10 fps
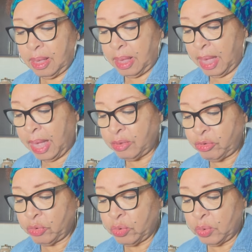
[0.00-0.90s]
and
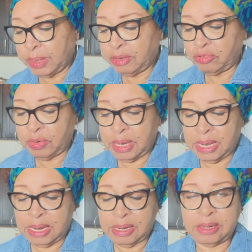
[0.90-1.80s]
you're going to
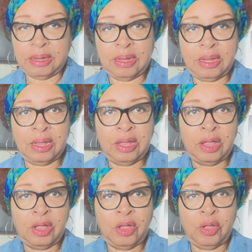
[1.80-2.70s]
need
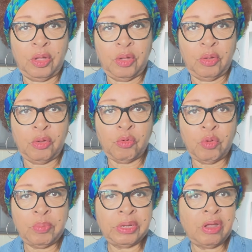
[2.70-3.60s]

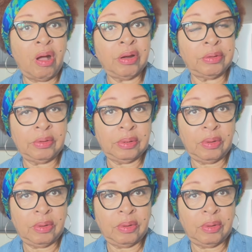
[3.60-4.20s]
cream of tartar.